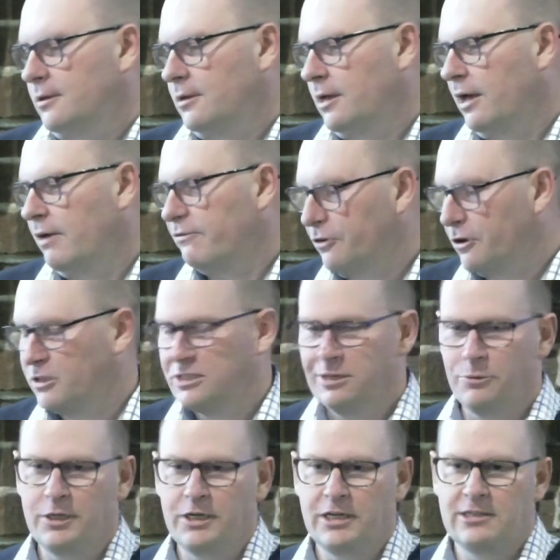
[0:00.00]
Firstly,
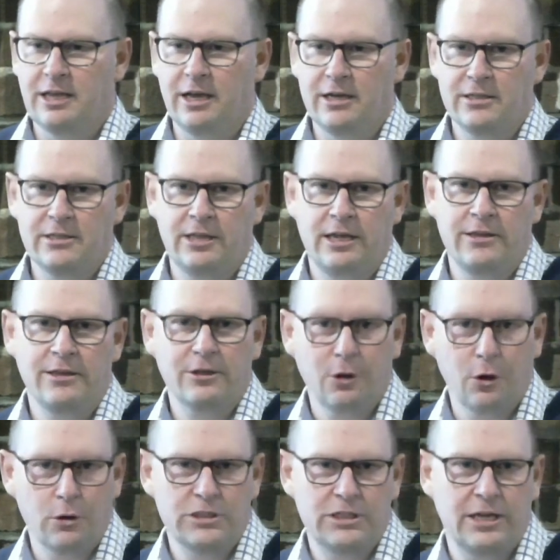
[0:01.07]
we need to understand the
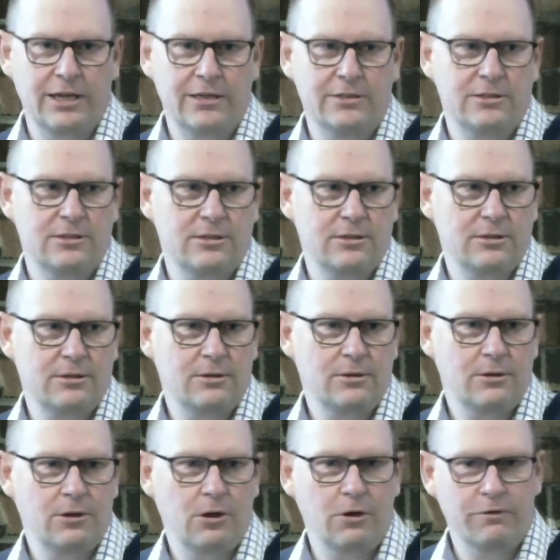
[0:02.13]
context
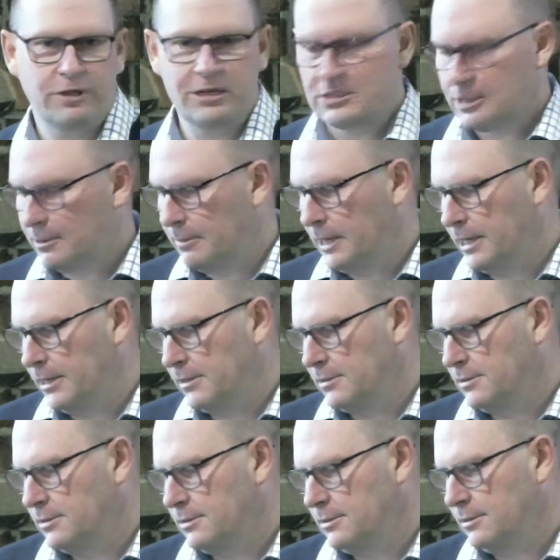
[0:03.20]
of these
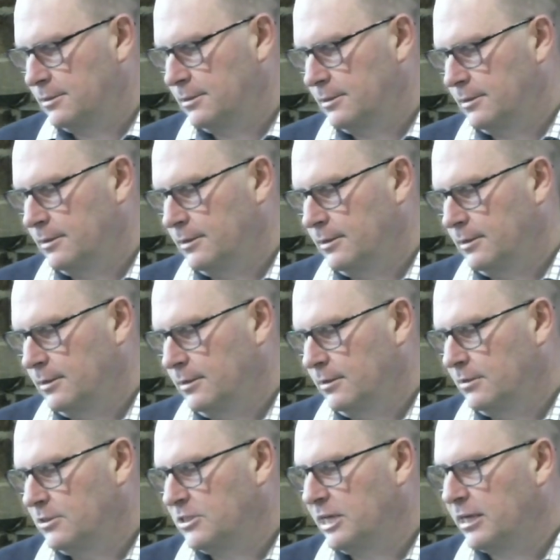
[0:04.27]
commands.
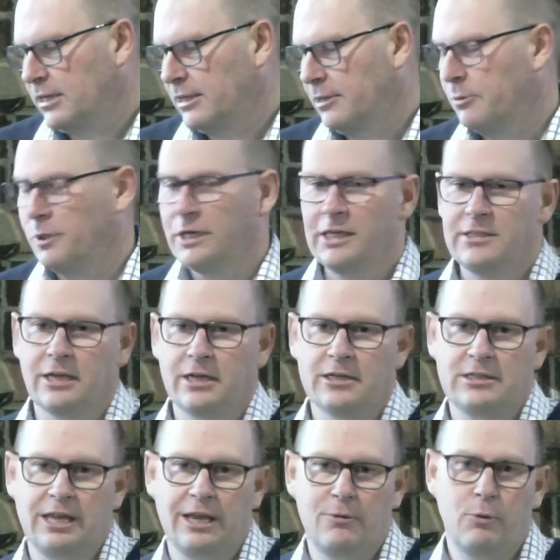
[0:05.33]
Secondly, we need to
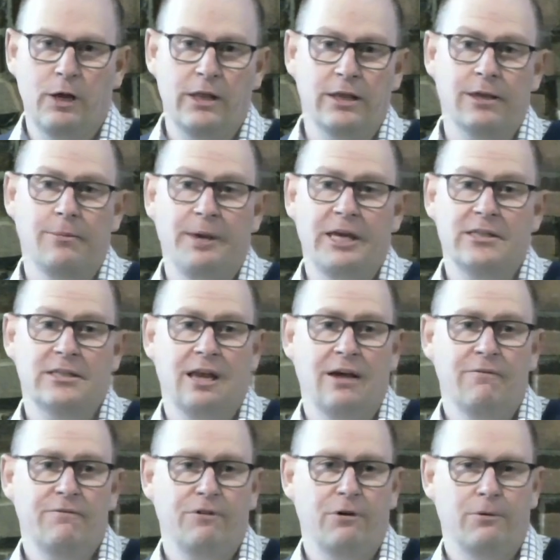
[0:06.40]
understand where the commands
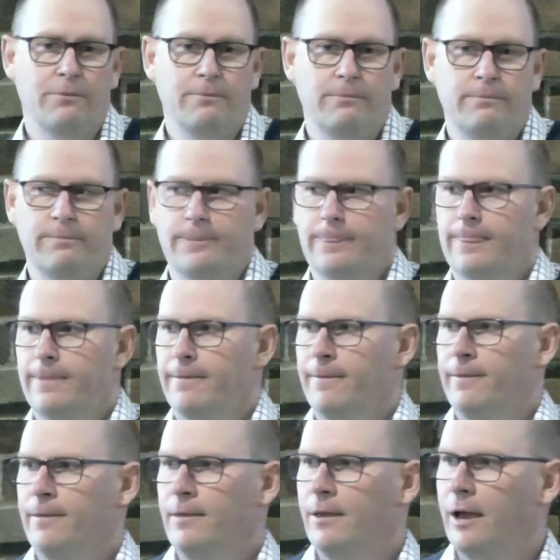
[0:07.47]
come from.
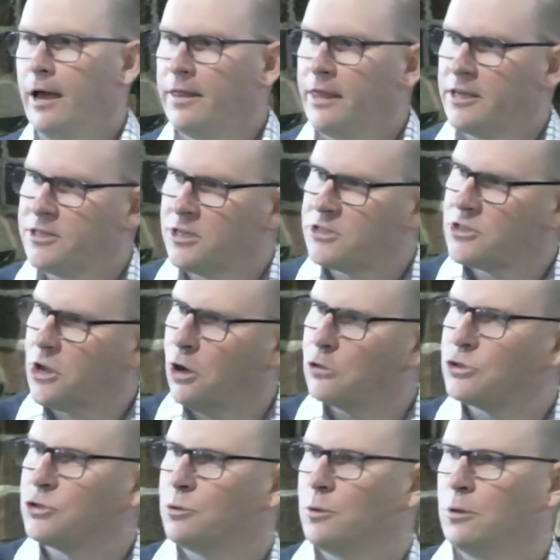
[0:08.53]
Are they just
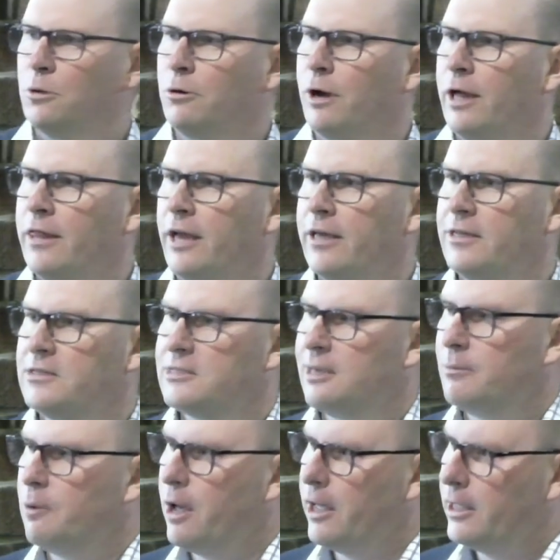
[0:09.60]
cultural, or are they in some
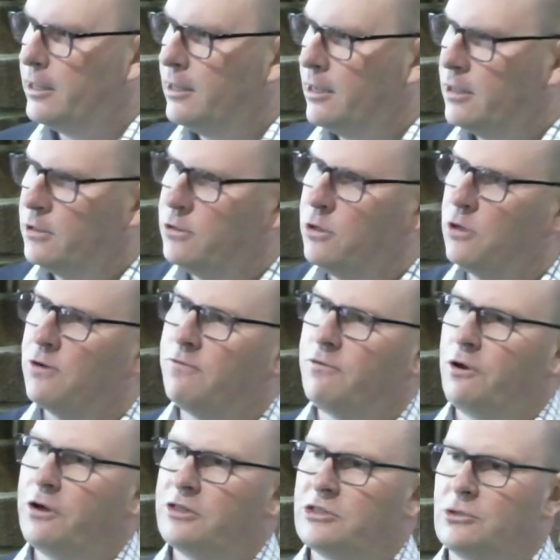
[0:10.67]
way
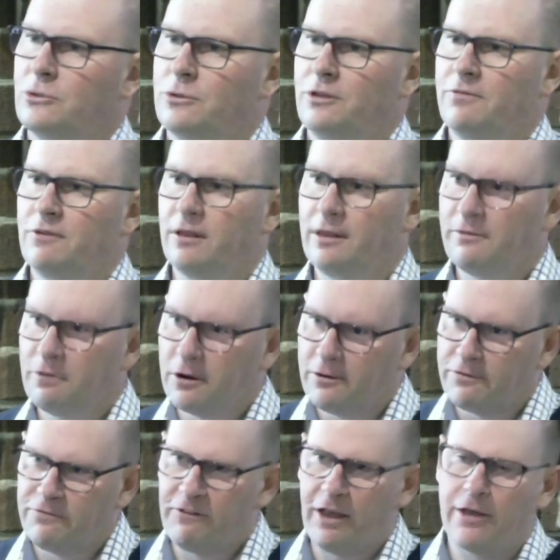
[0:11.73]
universal? They've got a
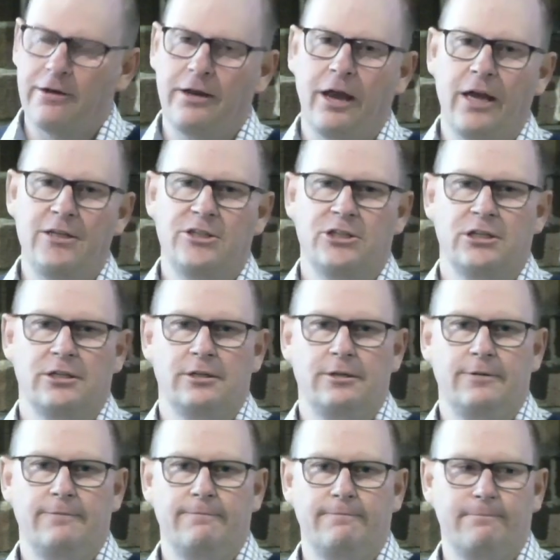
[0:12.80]
foundation
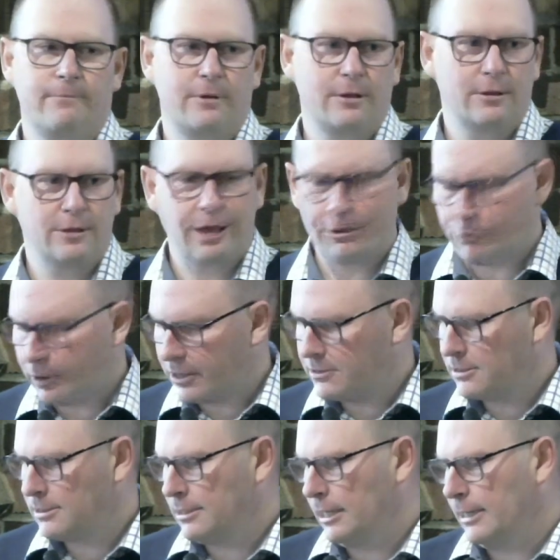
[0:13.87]
that runs
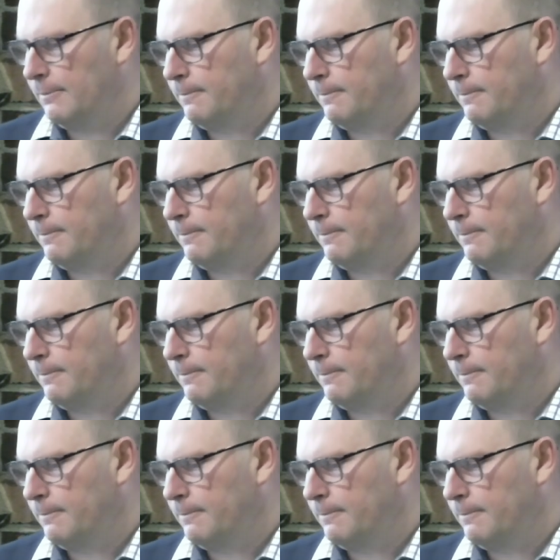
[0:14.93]
deep.